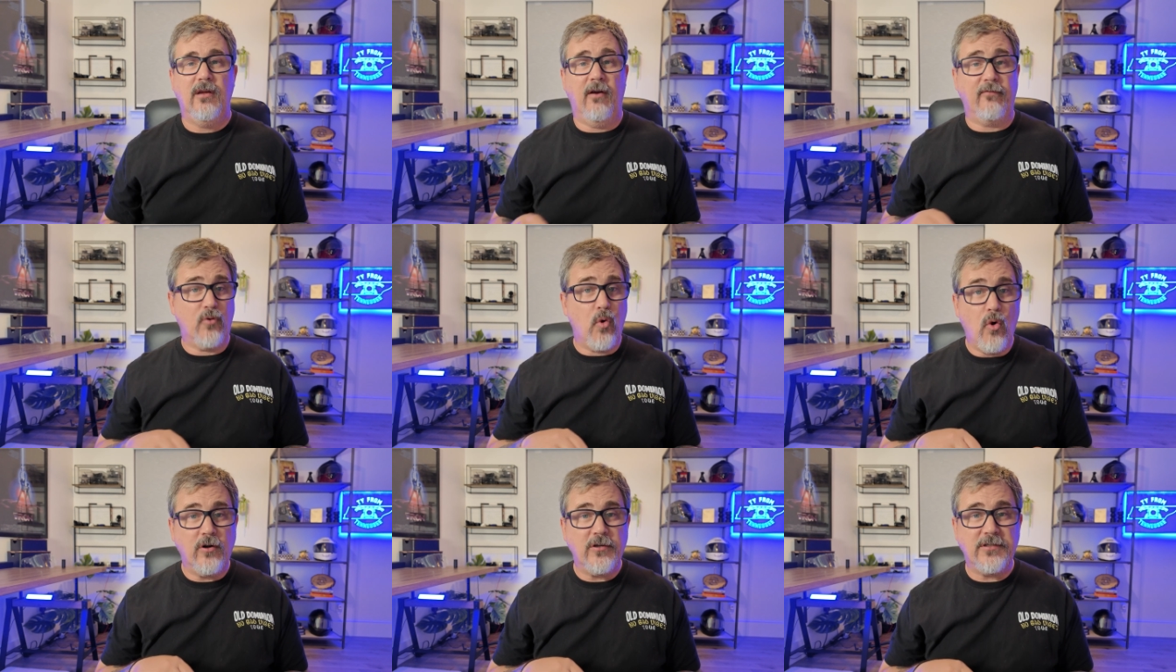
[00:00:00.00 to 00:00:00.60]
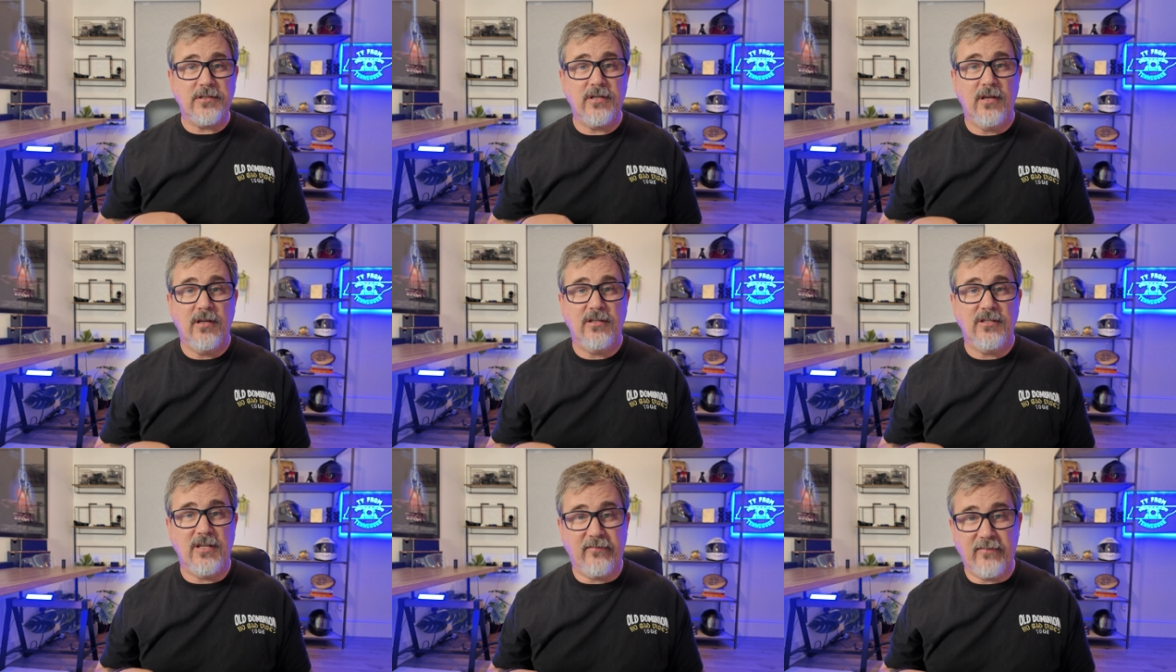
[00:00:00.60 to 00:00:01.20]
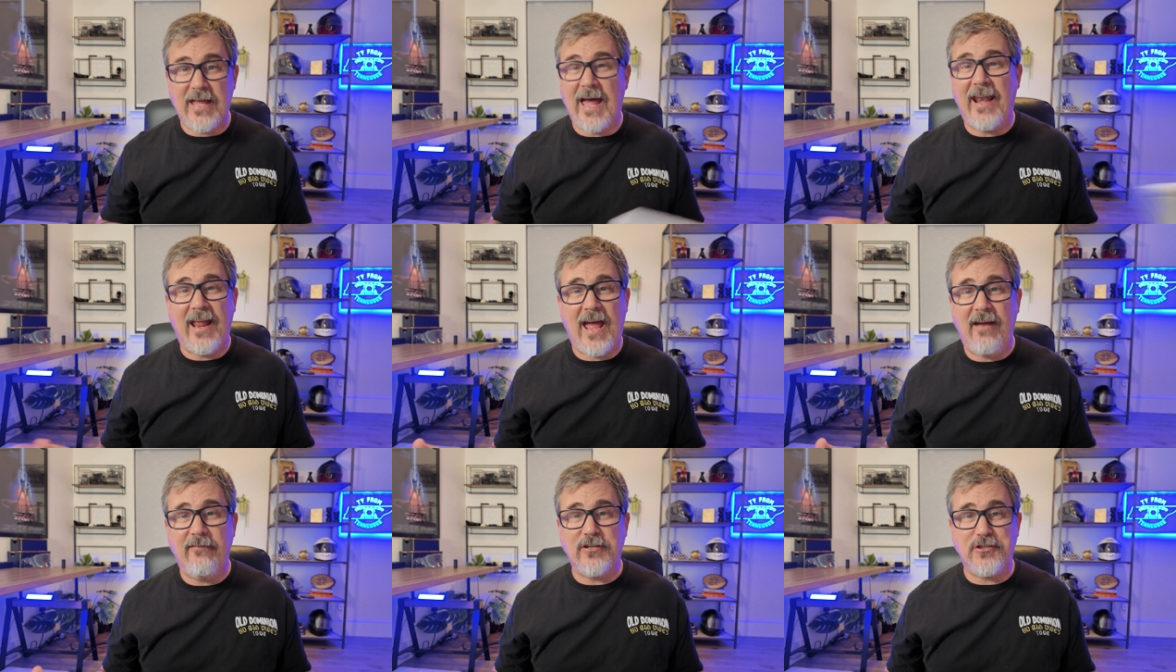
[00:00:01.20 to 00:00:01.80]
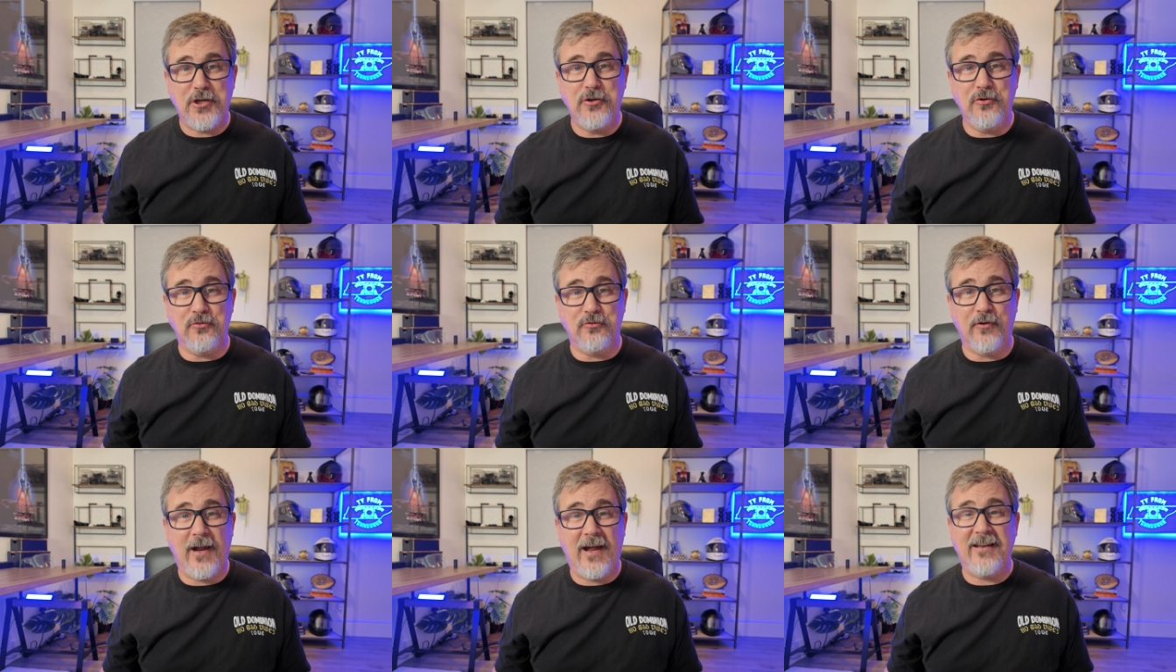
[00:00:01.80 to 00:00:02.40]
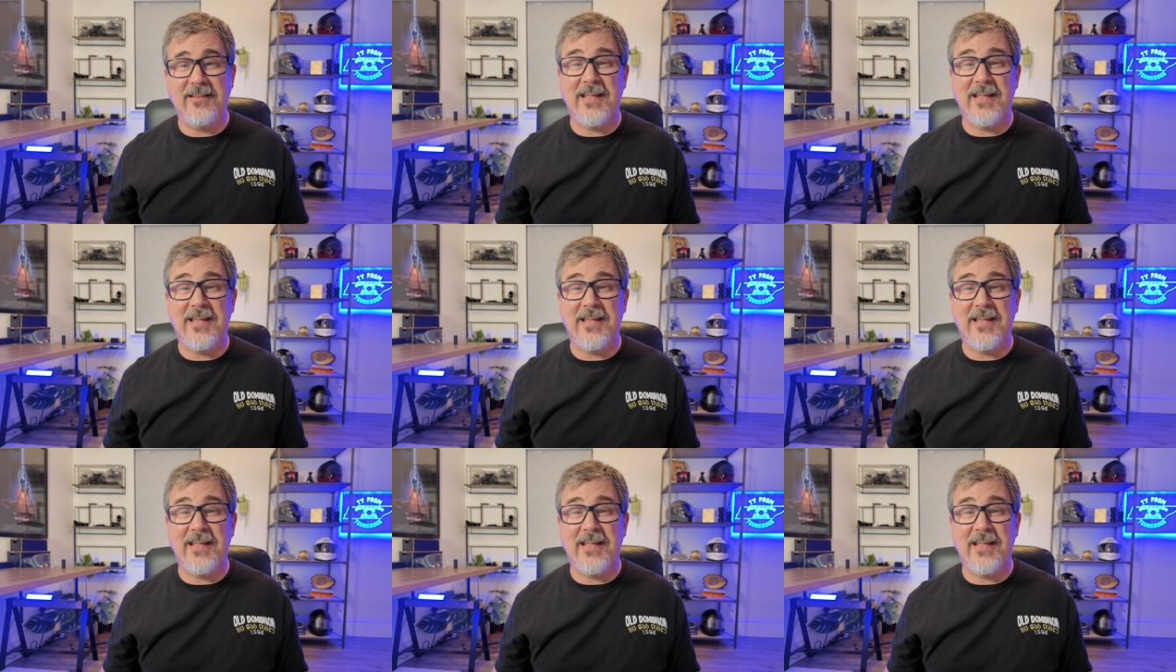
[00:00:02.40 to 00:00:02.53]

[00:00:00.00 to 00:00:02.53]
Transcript: of course, you've got to have a tune, right?